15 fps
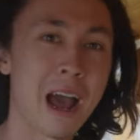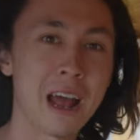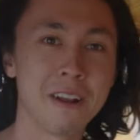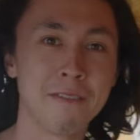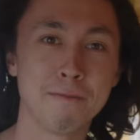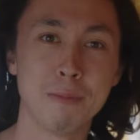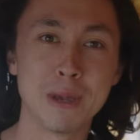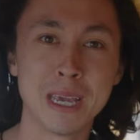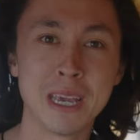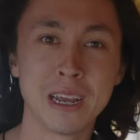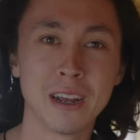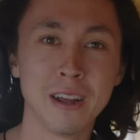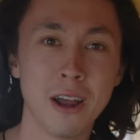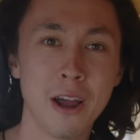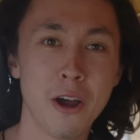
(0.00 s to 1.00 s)
kind of
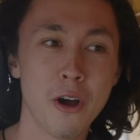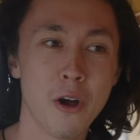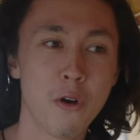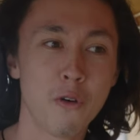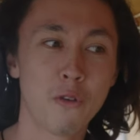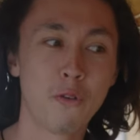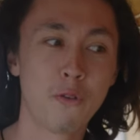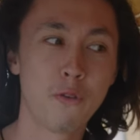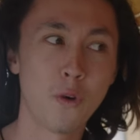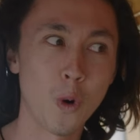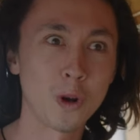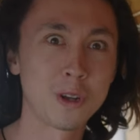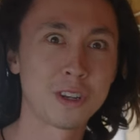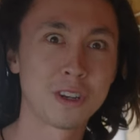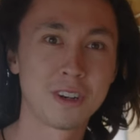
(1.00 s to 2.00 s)
being
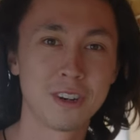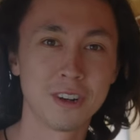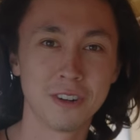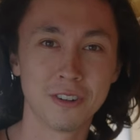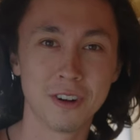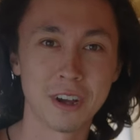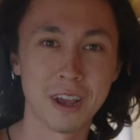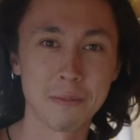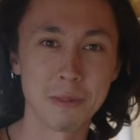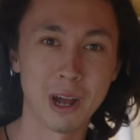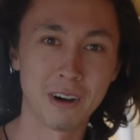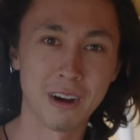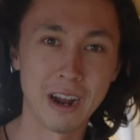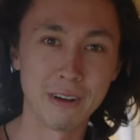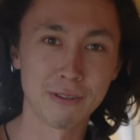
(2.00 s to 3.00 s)
forced to look at
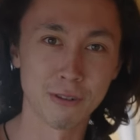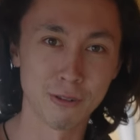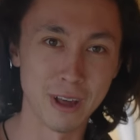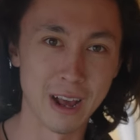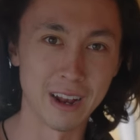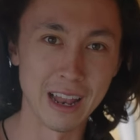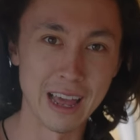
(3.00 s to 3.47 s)
my life through that